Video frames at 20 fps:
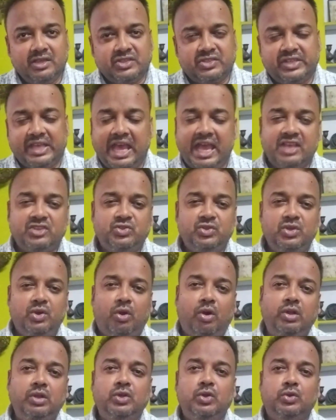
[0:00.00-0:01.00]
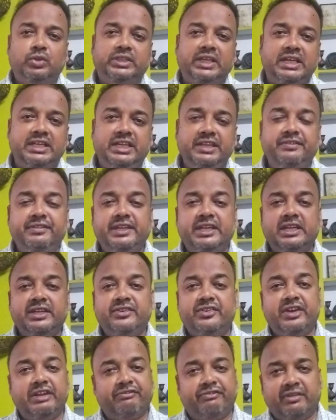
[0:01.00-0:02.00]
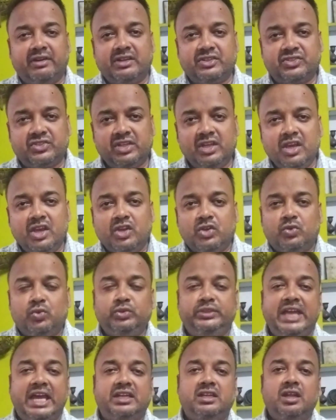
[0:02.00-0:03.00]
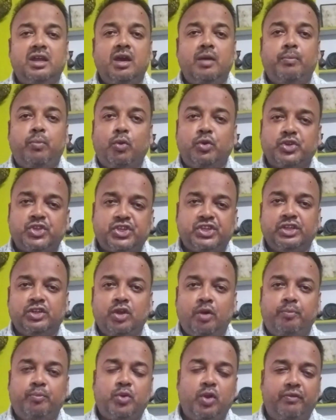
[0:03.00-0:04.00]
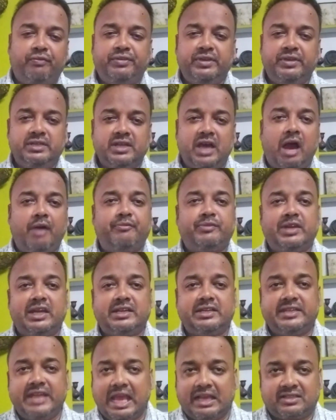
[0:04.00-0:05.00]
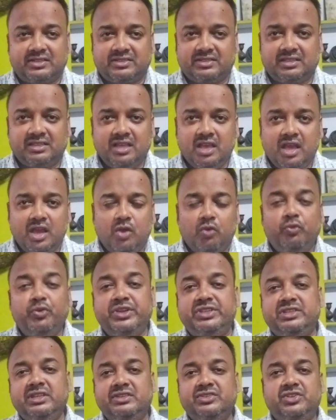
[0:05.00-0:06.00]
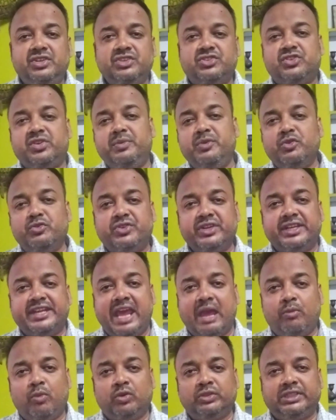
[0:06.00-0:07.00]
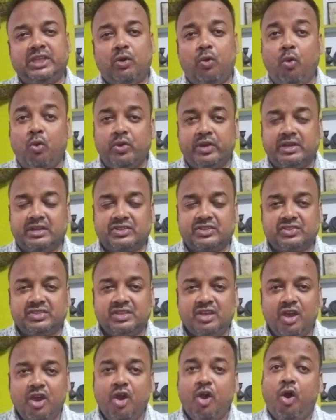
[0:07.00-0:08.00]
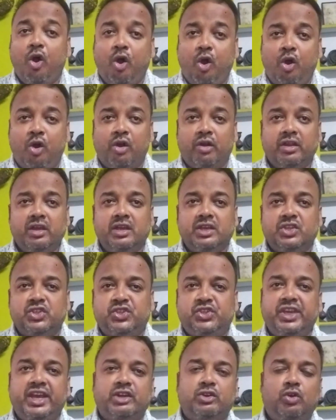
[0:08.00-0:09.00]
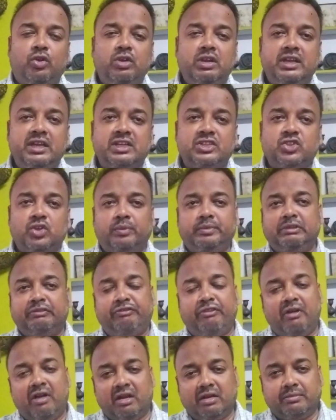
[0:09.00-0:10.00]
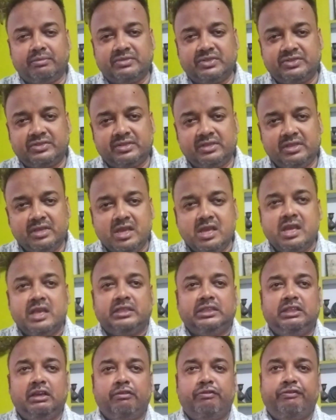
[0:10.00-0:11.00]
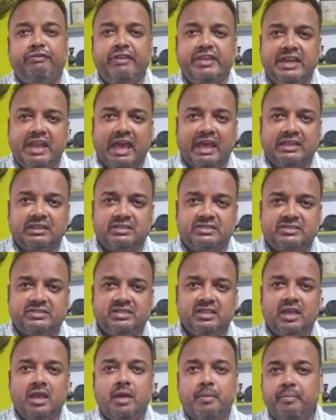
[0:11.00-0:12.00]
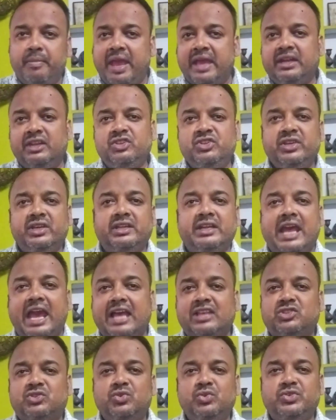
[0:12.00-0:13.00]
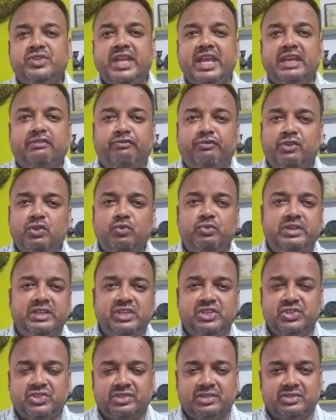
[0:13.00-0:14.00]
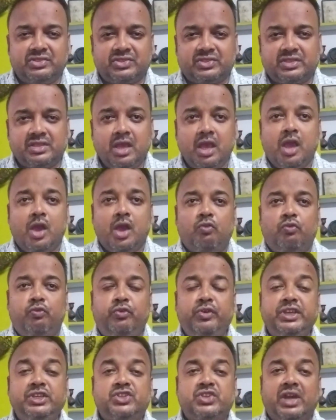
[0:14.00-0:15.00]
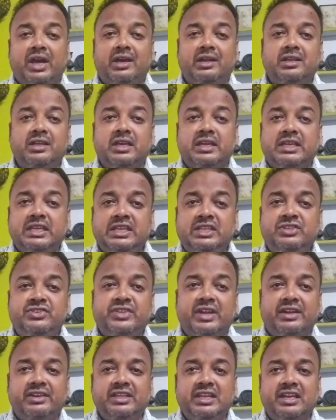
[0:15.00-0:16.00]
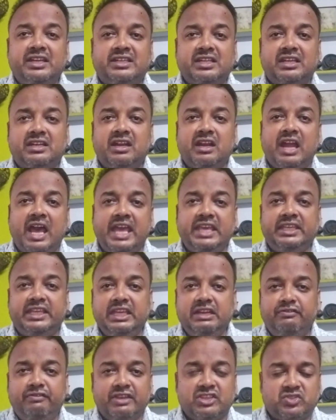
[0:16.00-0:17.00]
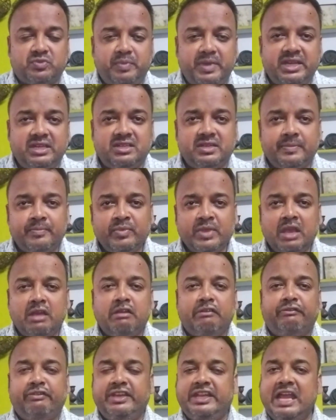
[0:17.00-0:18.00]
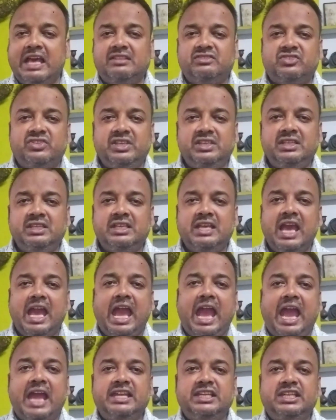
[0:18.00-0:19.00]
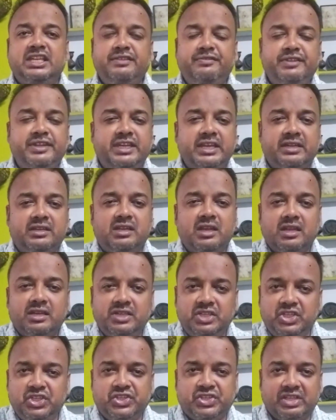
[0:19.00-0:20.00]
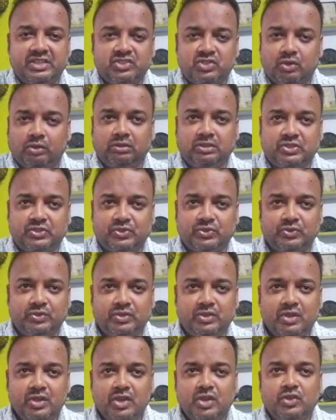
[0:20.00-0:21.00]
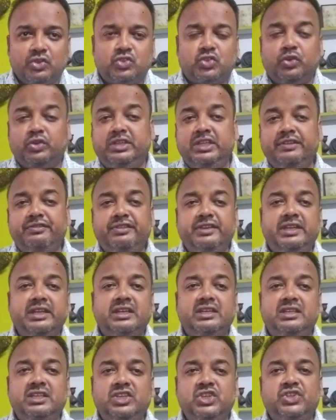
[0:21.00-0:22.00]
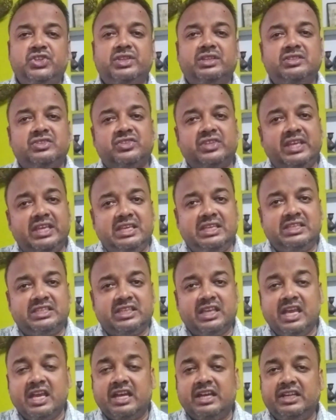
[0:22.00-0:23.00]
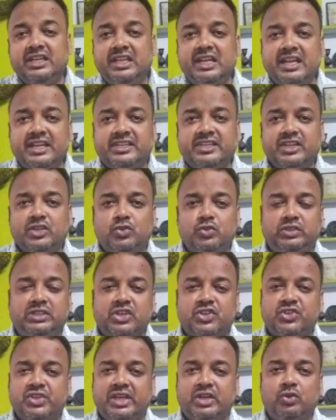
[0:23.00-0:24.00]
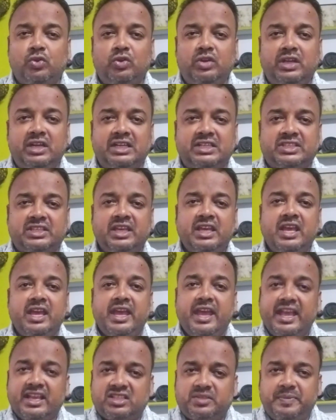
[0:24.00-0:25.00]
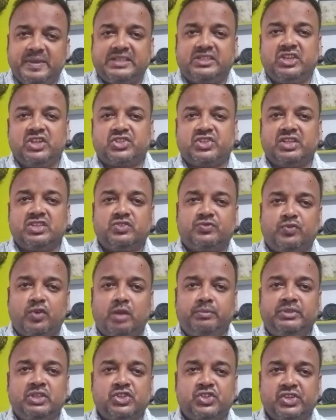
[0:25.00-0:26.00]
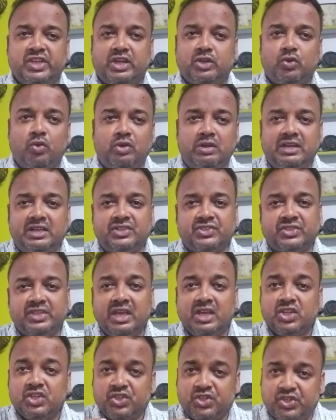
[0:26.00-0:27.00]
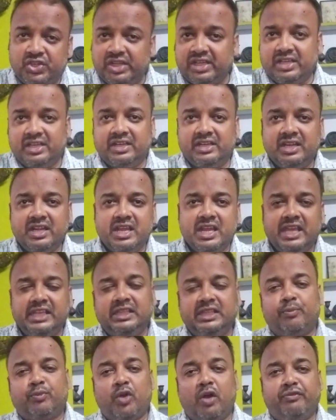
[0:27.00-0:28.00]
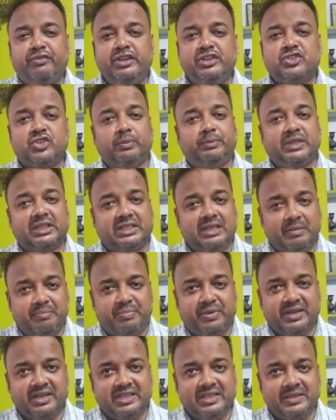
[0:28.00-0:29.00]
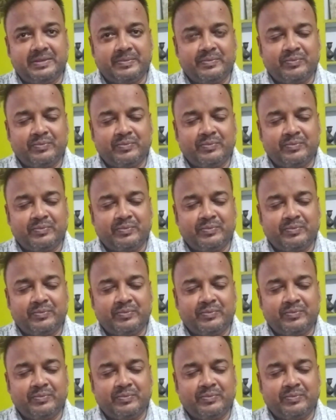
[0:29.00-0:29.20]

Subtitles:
So as we all know that dividend refers to that portion of profit after tax which is distributed among the owners or shareholders of the firms. The finance manager has to take few decisions which are interrelated like investment, financing and dividend decisions also. So dividend decisions is related to the shareholders expectations from the shareholders share in the profits of the company.